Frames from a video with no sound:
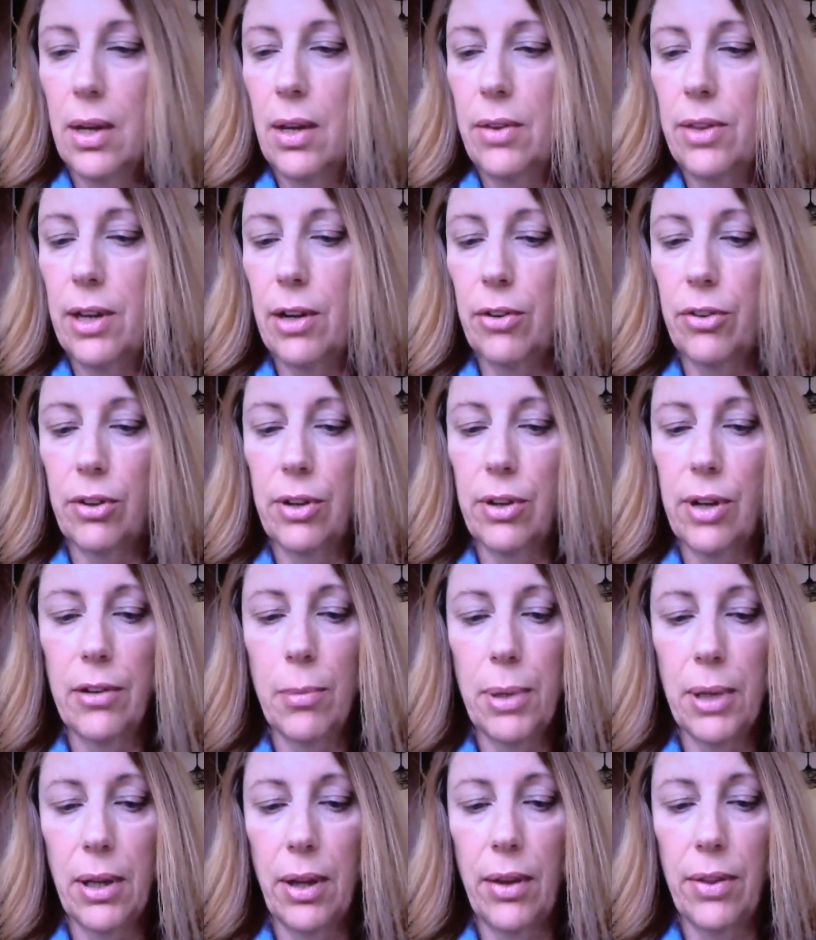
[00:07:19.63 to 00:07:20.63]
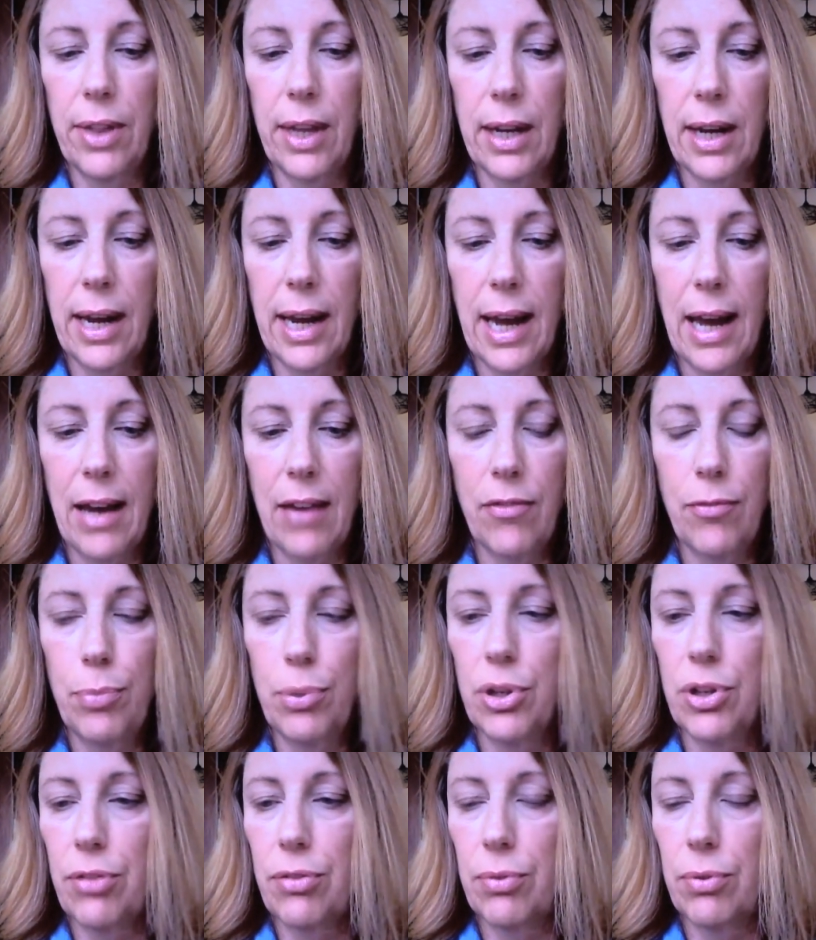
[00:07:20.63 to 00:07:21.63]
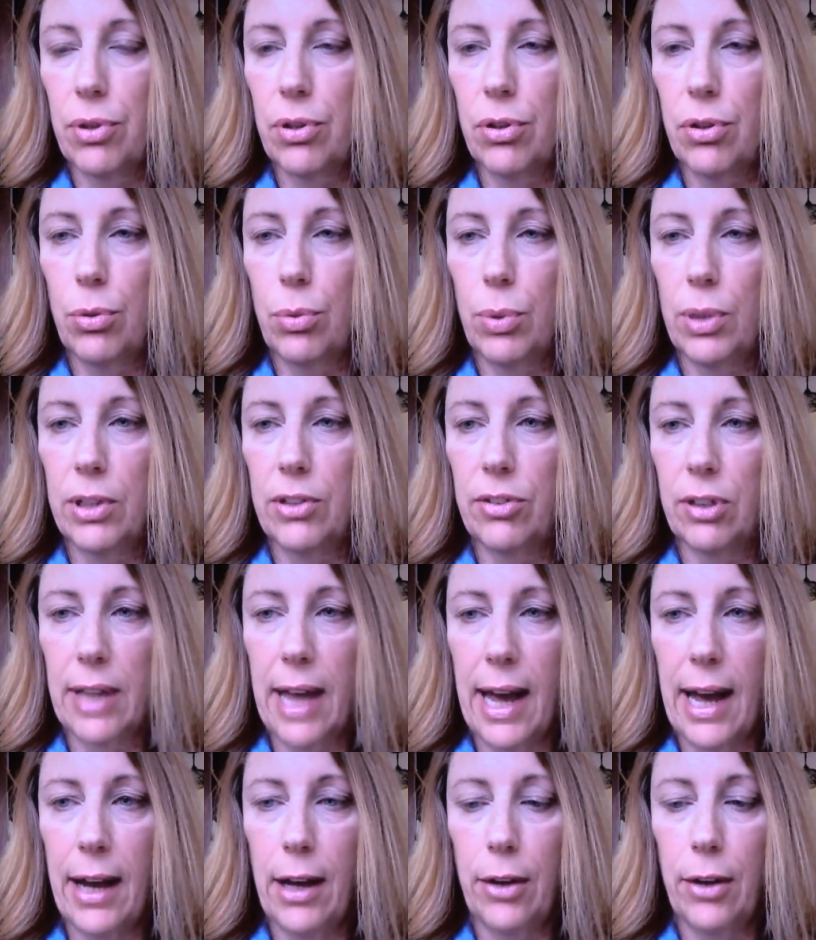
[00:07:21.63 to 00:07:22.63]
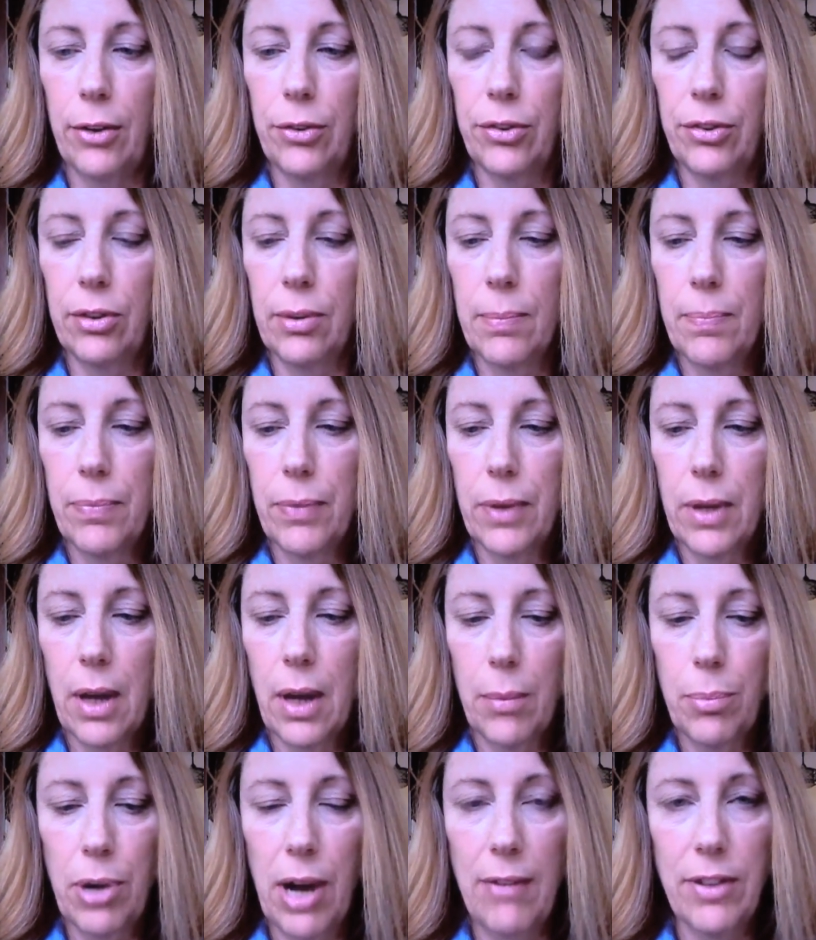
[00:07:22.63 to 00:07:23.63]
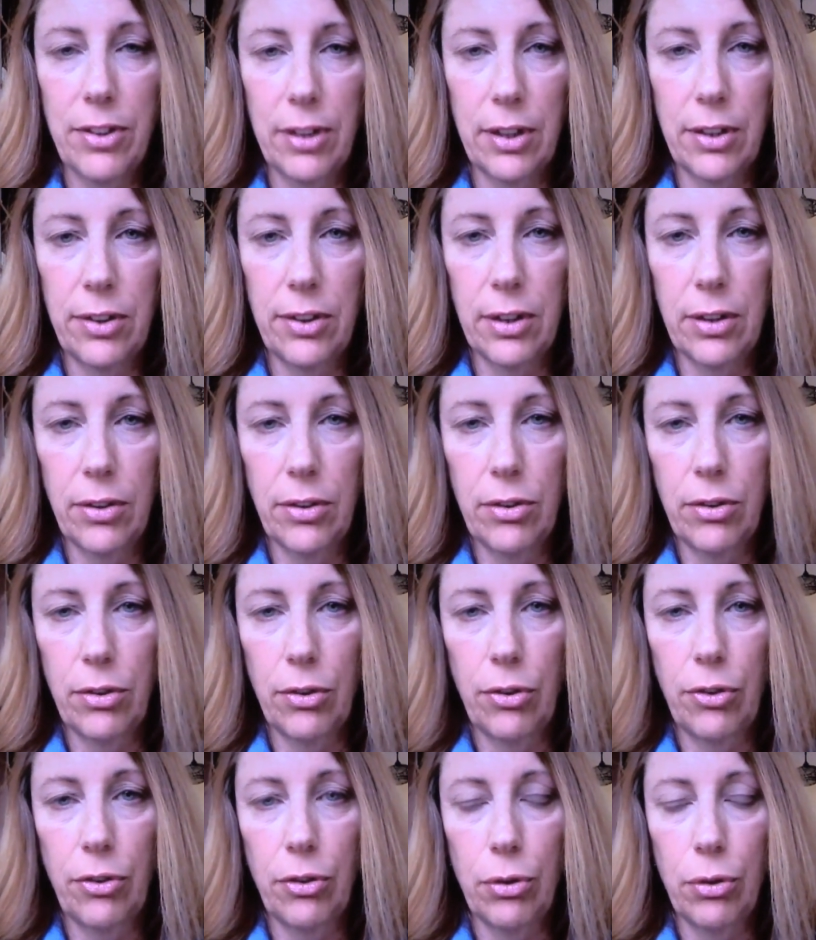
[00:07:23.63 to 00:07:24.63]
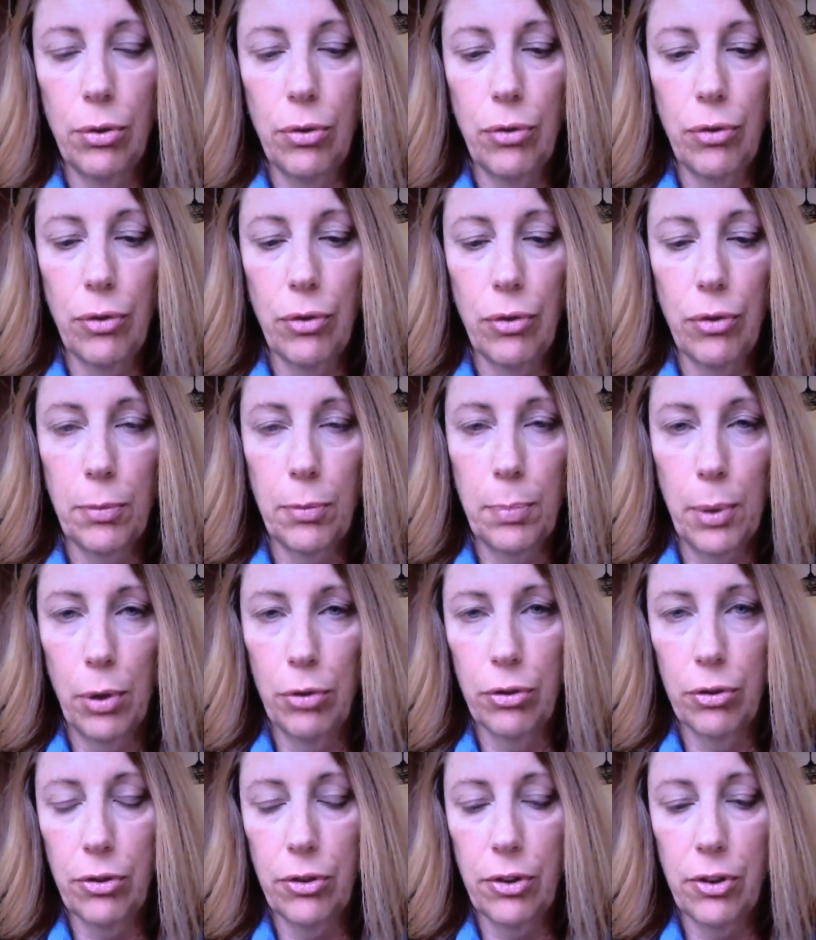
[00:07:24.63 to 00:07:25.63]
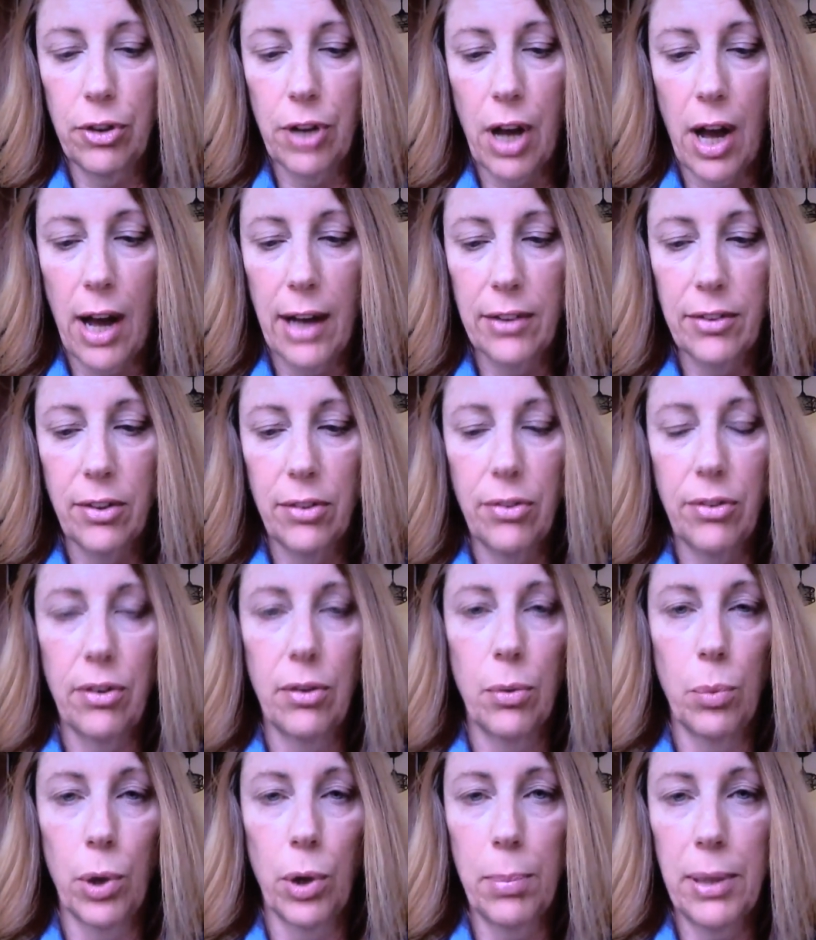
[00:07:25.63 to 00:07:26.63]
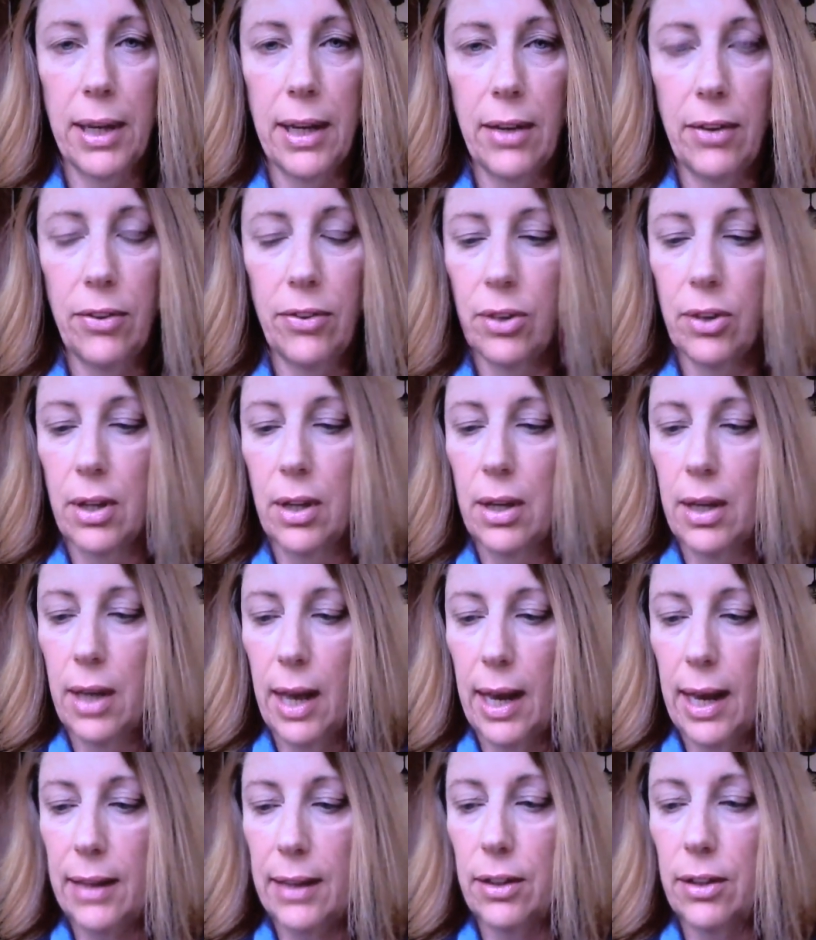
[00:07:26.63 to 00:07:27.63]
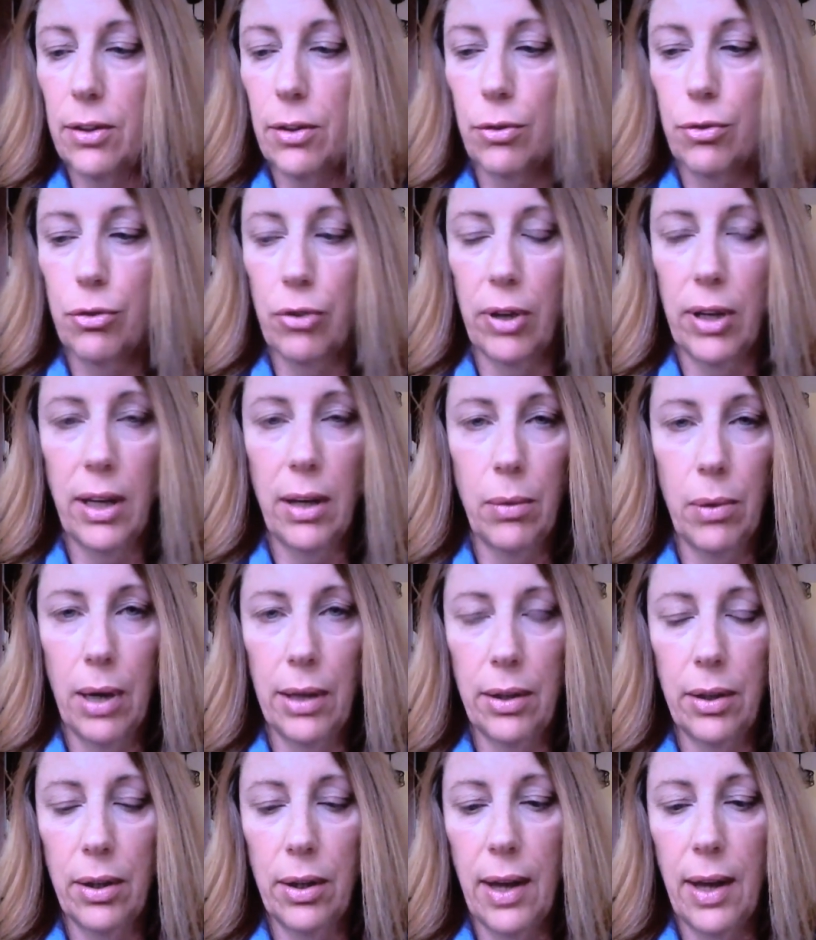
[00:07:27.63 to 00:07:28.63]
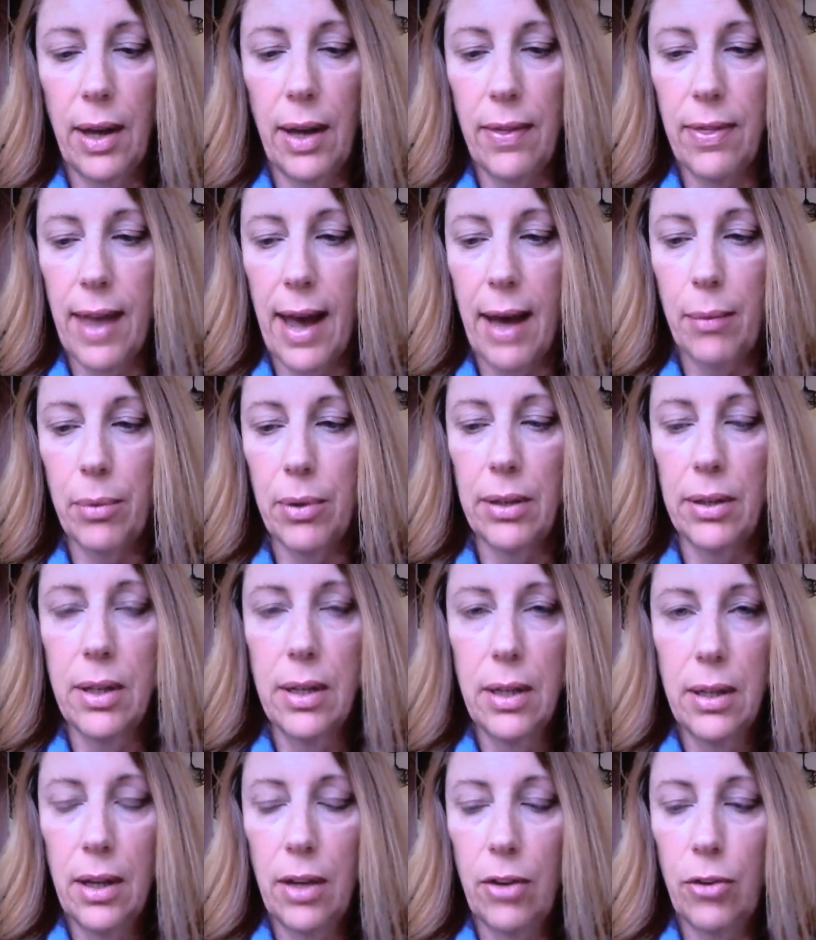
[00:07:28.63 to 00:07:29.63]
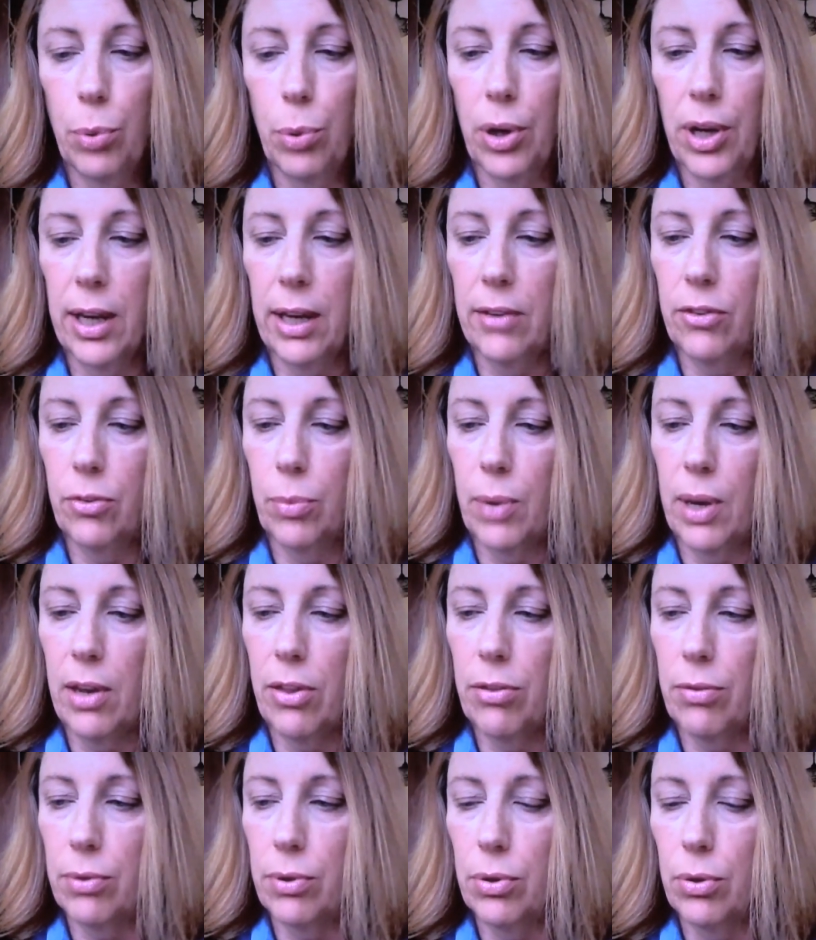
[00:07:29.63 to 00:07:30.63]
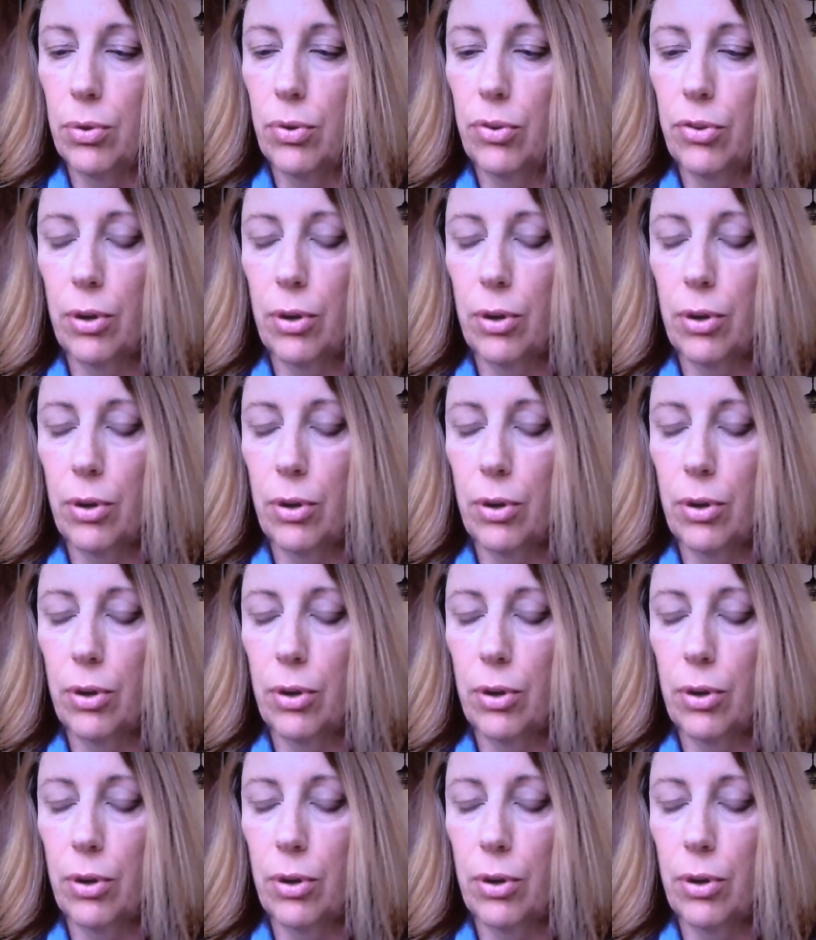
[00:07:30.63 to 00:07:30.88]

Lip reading: There's another bill that I have put through which allows private citizens to sue for exposures to toxins in the workplace and in their drinking water, and that one is working its way through.